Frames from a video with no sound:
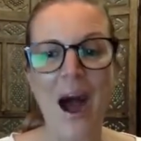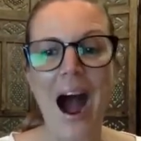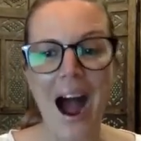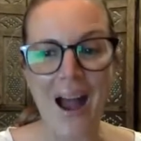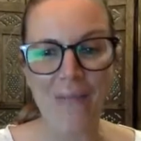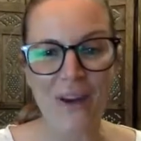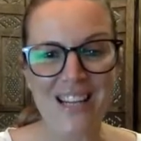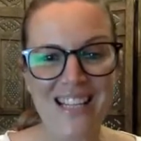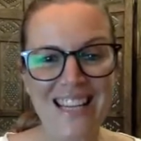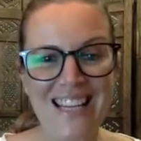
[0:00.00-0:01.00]
Hi
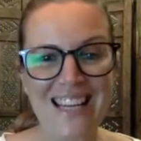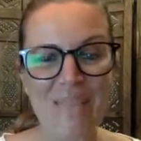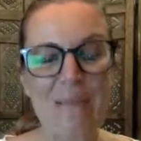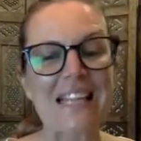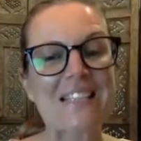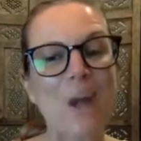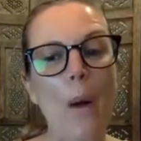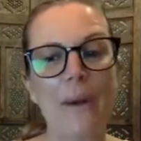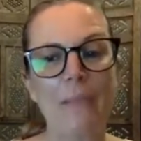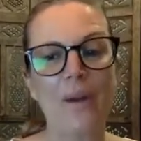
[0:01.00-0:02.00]
Brenda Lee, please
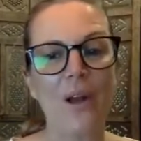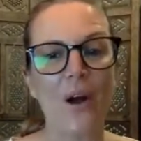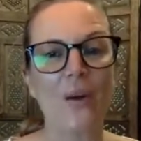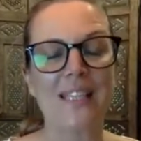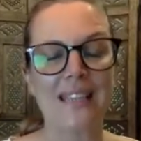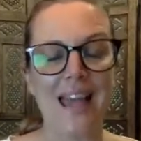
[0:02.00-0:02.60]
comment below and say